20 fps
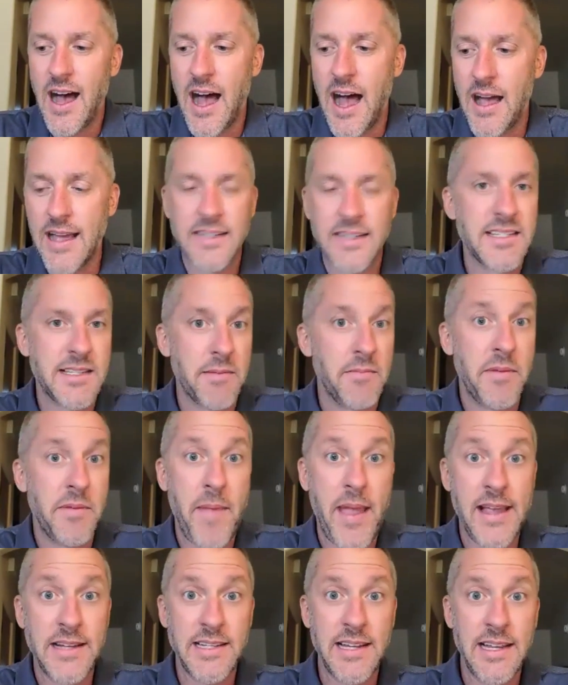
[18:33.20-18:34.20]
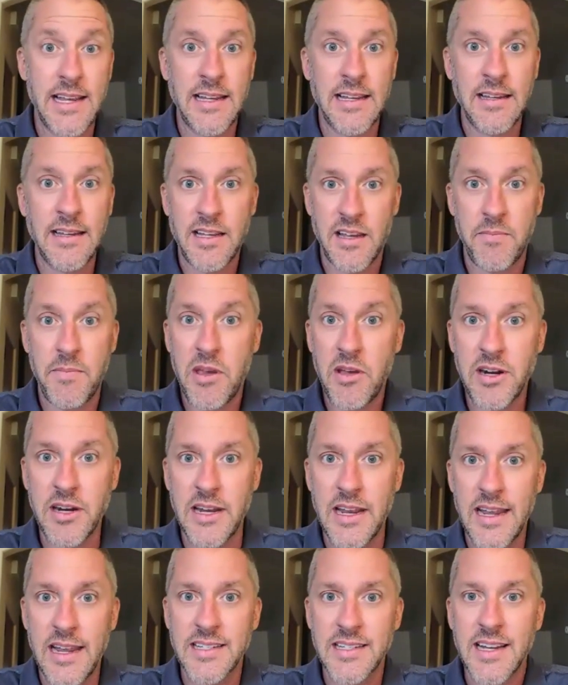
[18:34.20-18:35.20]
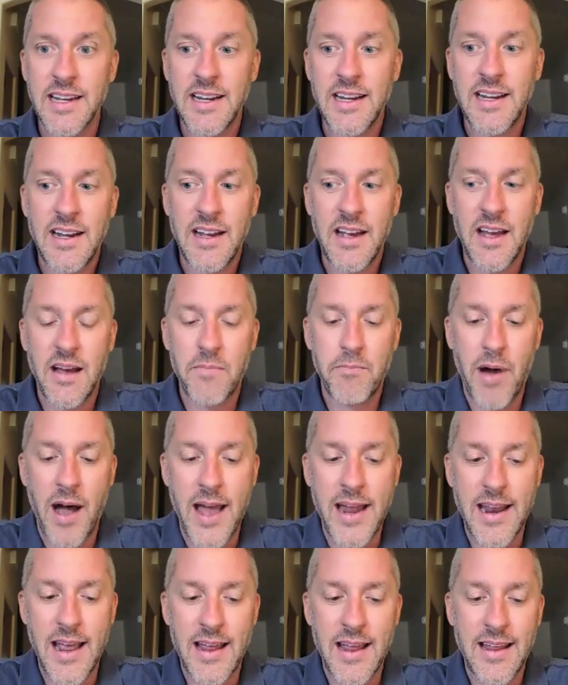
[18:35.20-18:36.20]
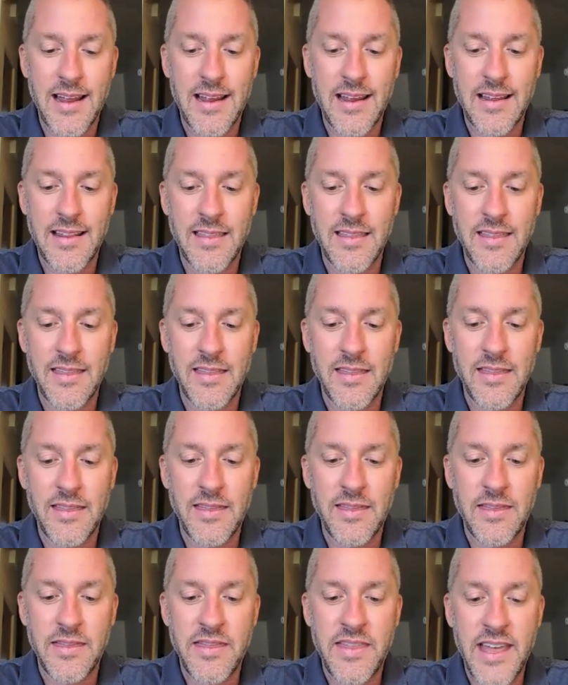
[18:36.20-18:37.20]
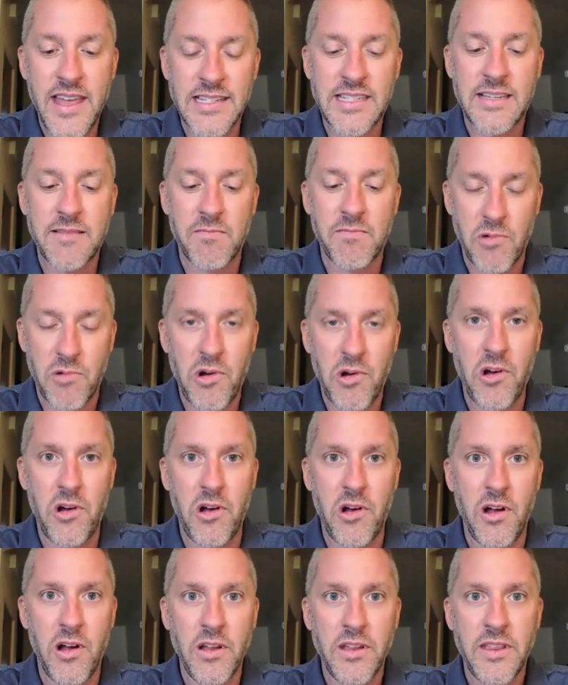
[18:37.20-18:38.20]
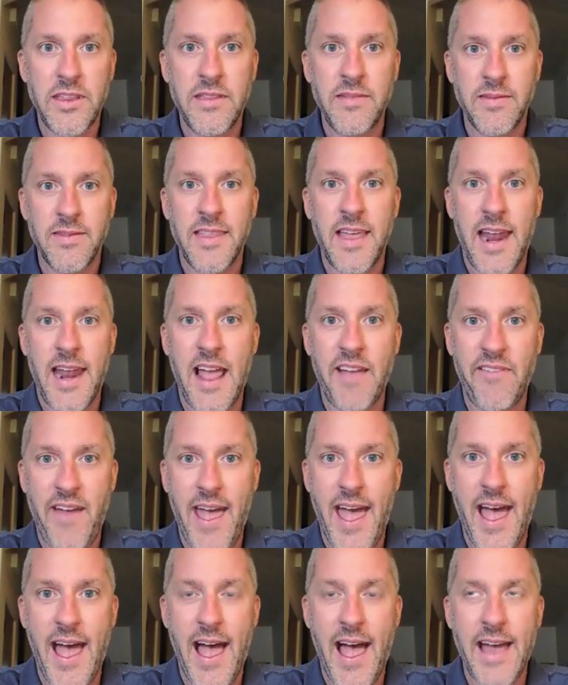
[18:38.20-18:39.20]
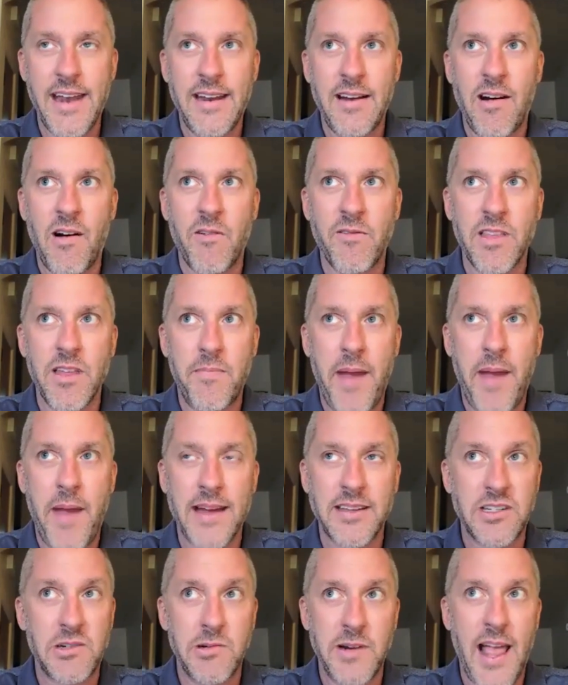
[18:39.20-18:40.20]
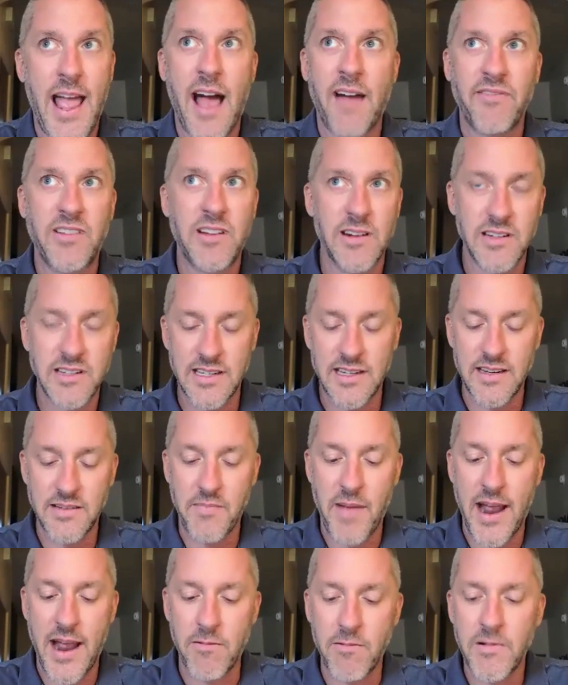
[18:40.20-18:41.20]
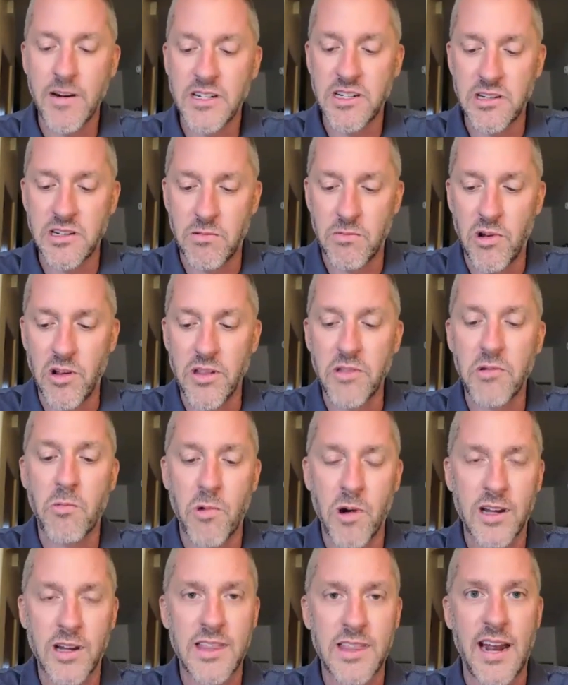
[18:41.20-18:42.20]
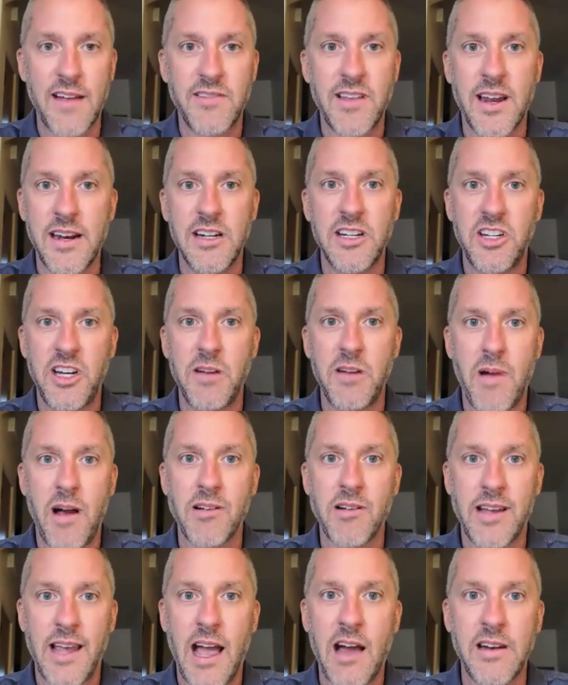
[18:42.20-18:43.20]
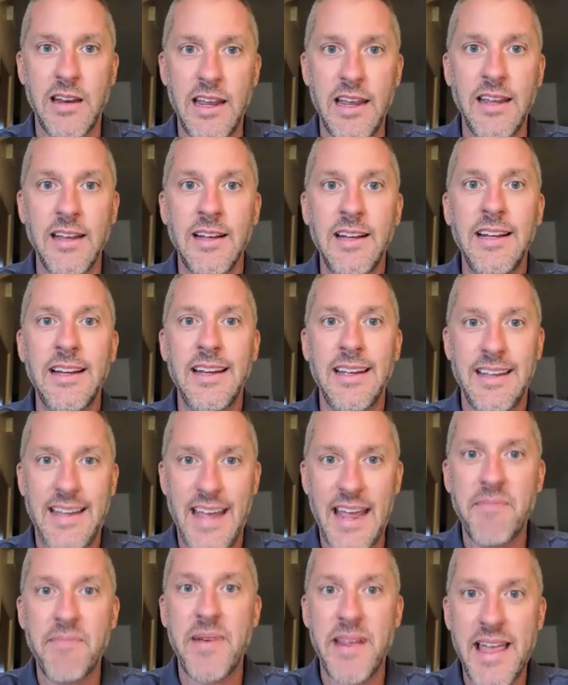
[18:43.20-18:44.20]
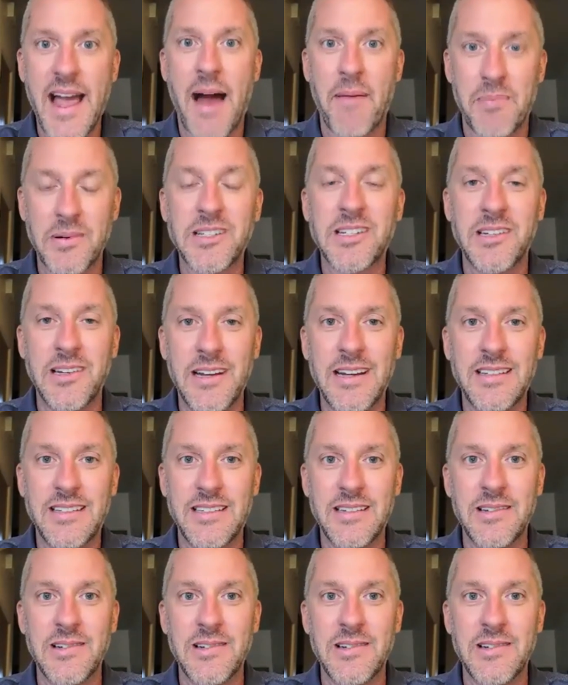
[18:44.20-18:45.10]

in some amazing communities. But this role that I've had over the past 2.5 years, and in my original role, the work that I've done in Achieve Brown County gave me the opportunity